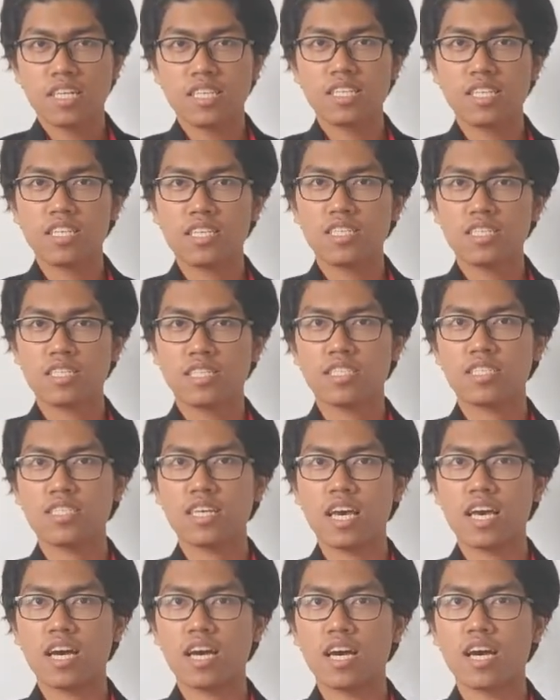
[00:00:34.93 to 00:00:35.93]
this
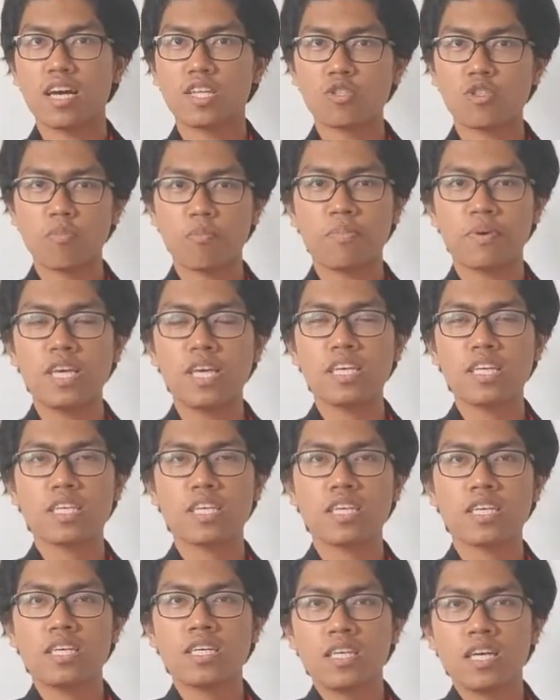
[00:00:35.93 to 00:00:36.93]
topic,
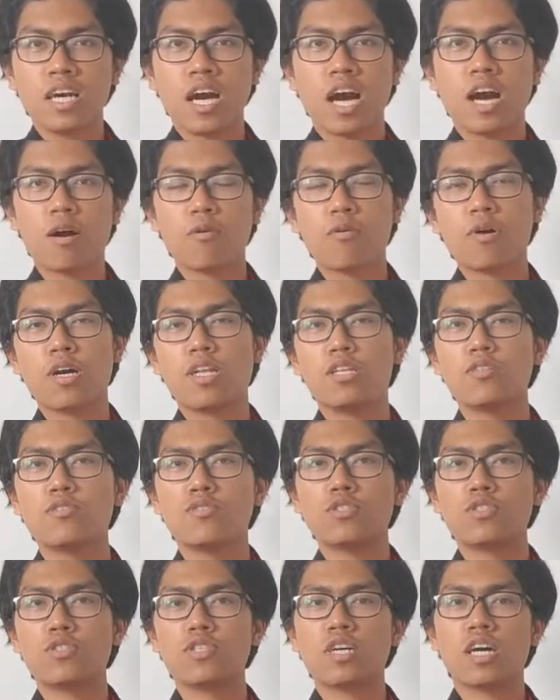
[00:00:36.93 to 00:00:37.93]
I
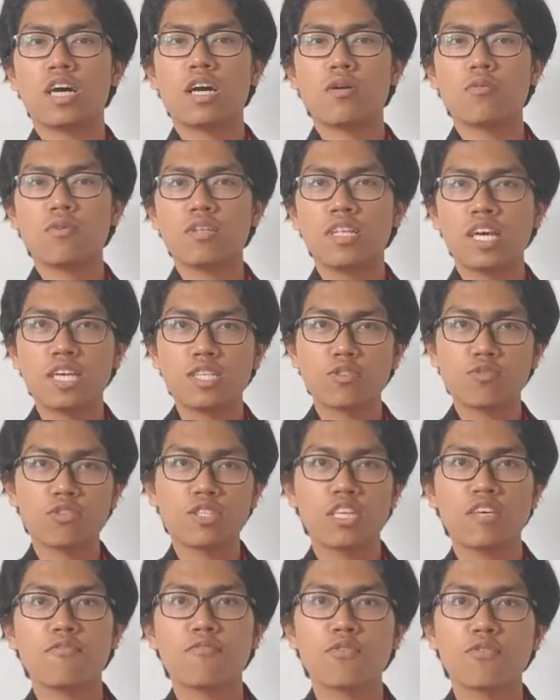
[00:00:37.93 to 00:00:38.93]
would like to
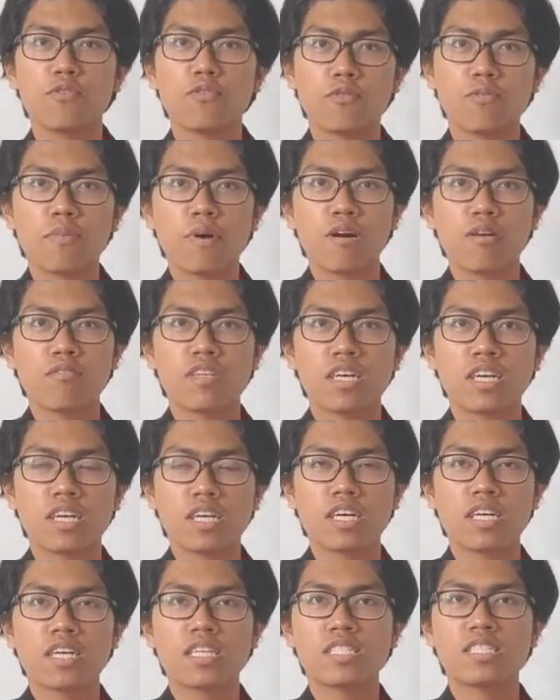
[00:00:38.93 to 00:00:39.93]
give you about
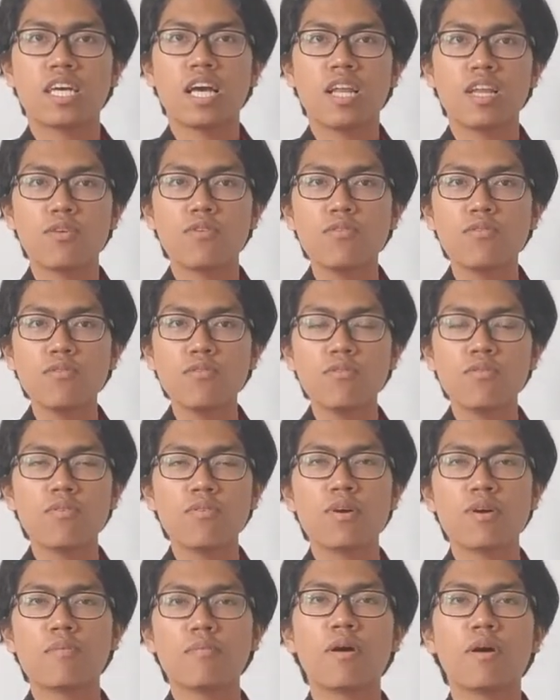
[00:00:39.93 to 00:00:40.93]
tell you
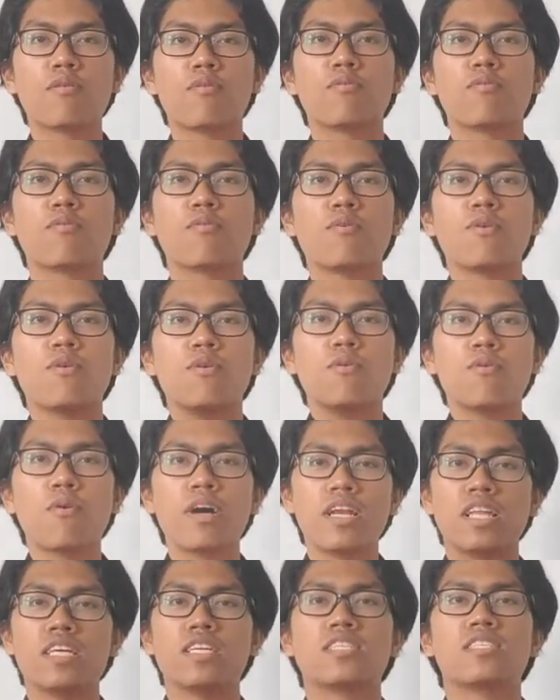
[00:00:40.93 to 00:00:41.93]
about
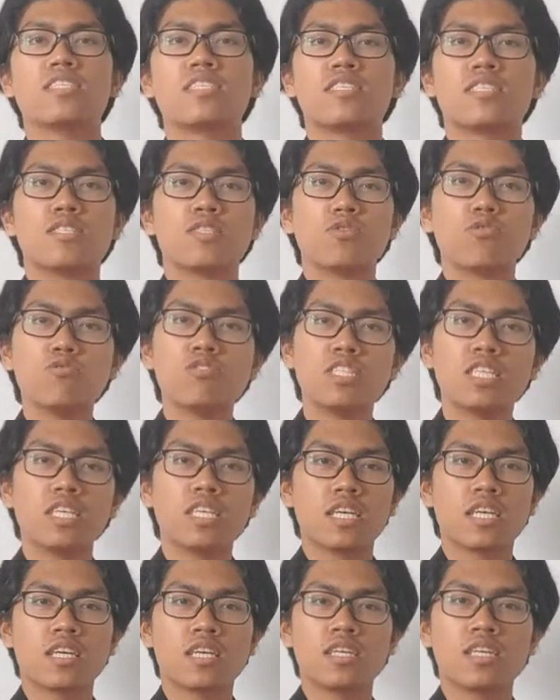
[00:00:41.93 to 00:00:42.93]
what is
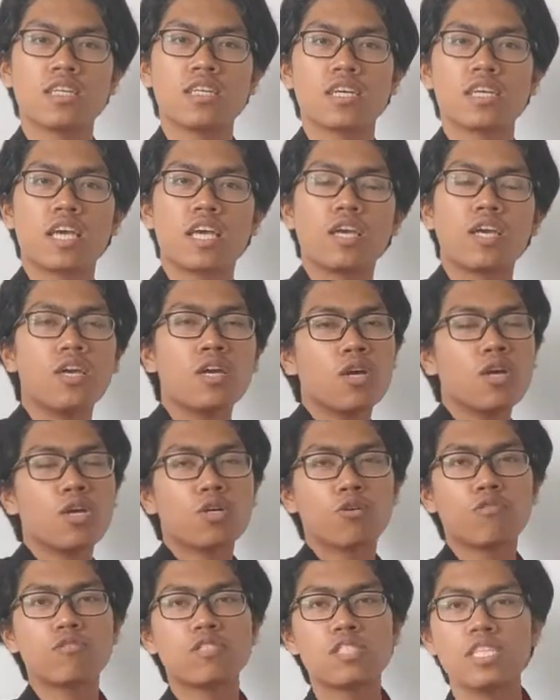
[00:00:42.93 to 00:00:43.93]
routing. Okay,
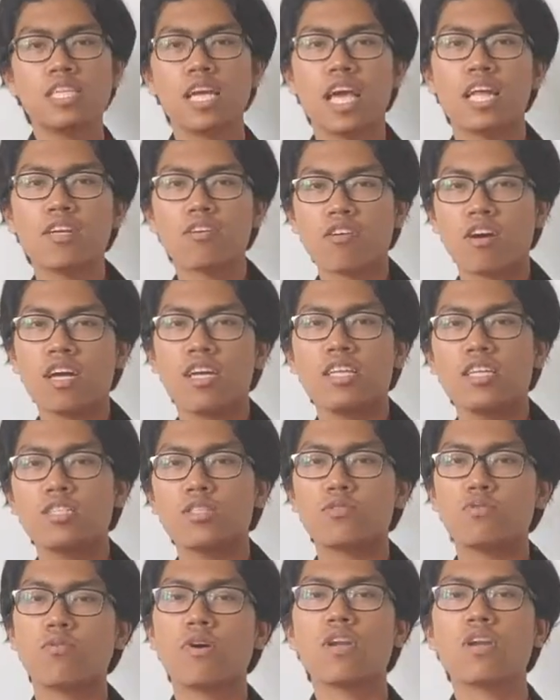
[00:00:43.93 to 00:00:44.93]
routing Android
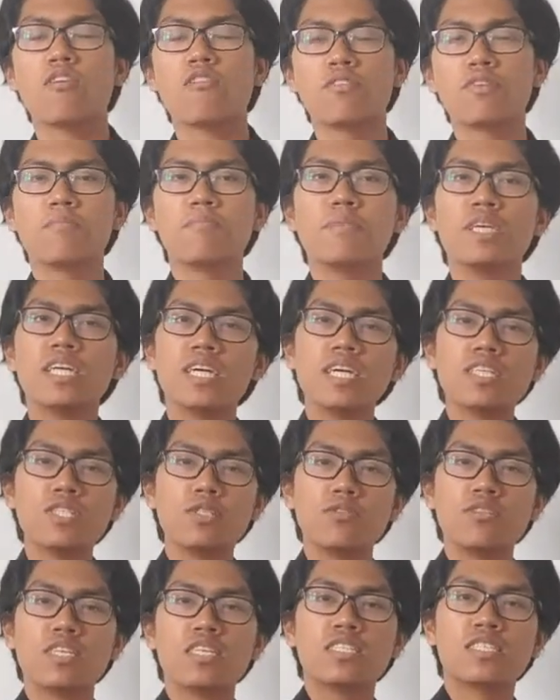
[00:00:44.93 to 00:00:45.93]
is one of the biggest
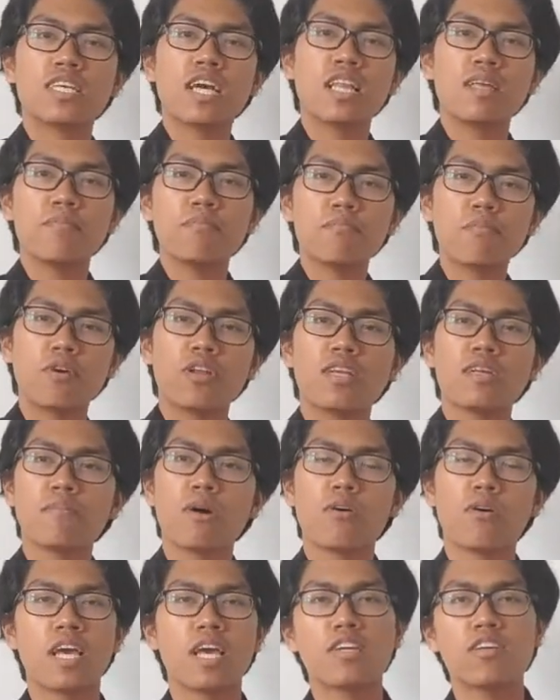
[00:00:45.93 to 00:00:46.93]
unique selling point
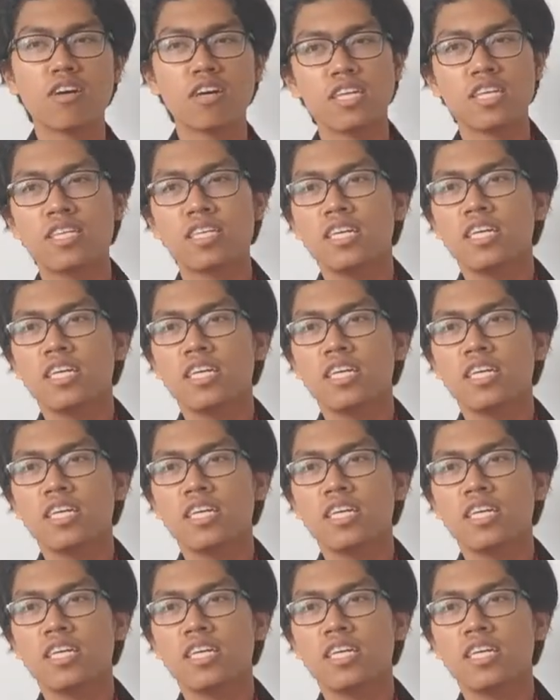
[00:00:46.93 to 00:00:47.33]
about Android